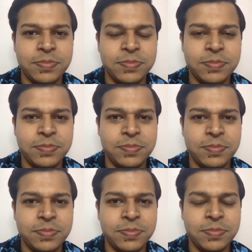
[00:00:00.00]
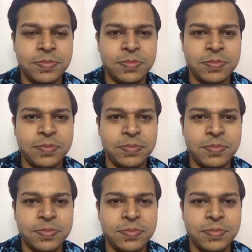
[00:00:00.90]

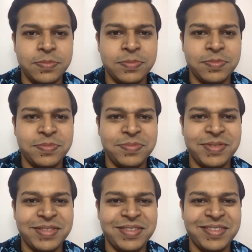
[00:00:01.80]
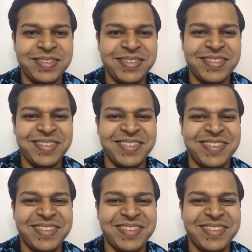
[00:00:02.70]
This person isn't speaking.